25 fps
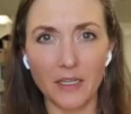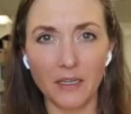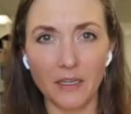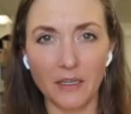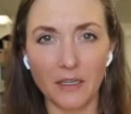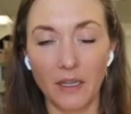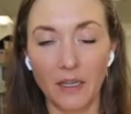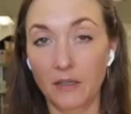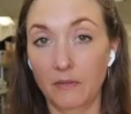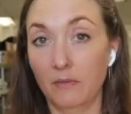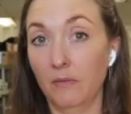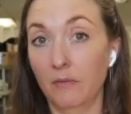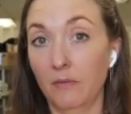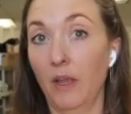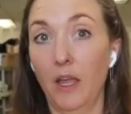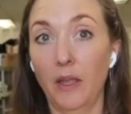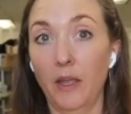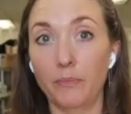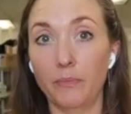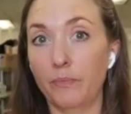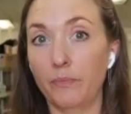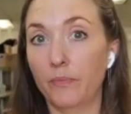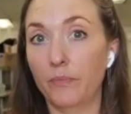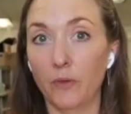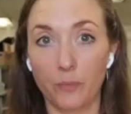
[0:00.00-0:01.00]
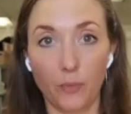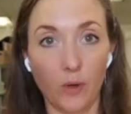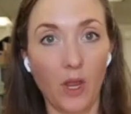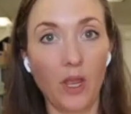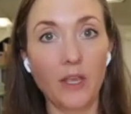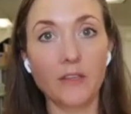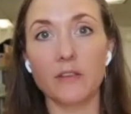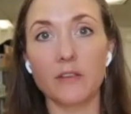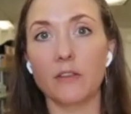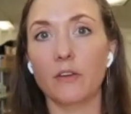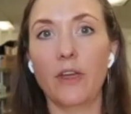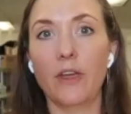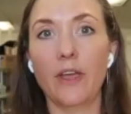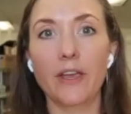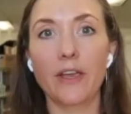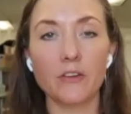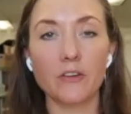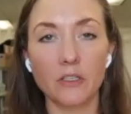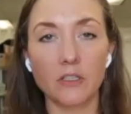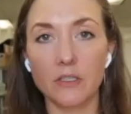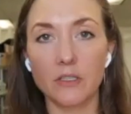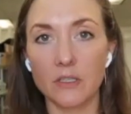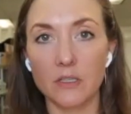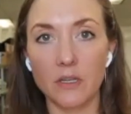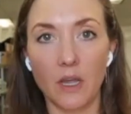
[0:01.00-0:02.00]
And I'm surprised that there
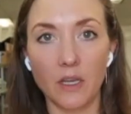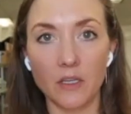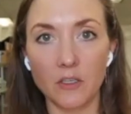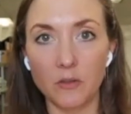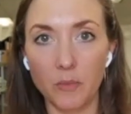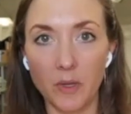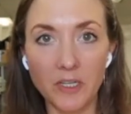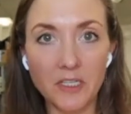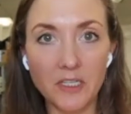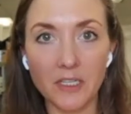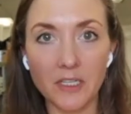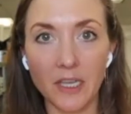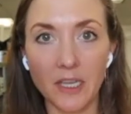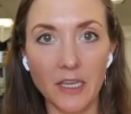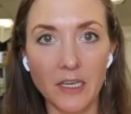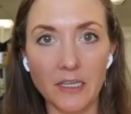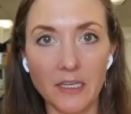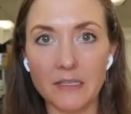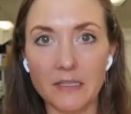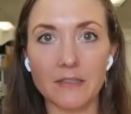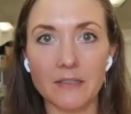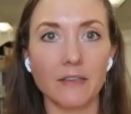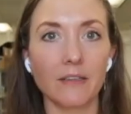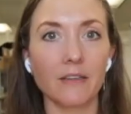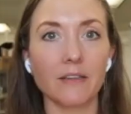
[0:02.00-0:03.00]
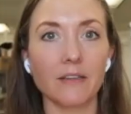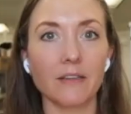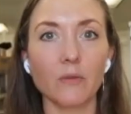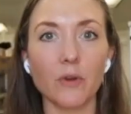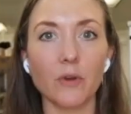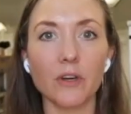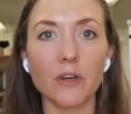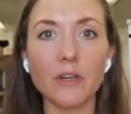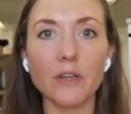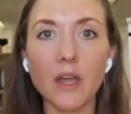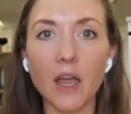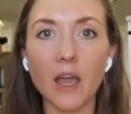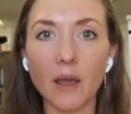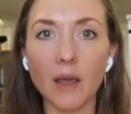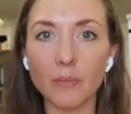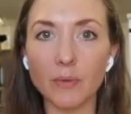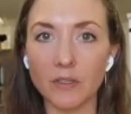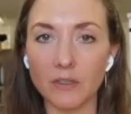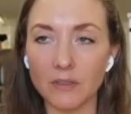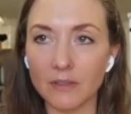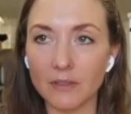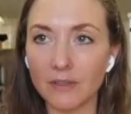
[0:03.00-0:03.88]
actually is a documented case where it happened.